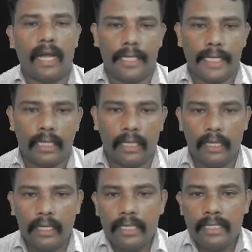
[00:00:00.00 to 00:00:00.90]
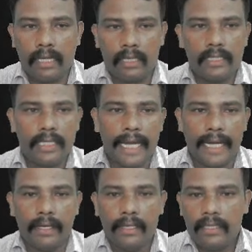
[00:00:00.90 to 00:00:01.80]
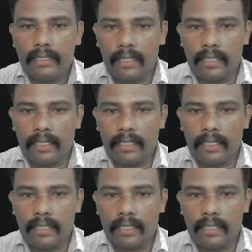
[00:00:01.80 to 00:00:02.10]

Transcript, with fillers: article. Succeeded, Suc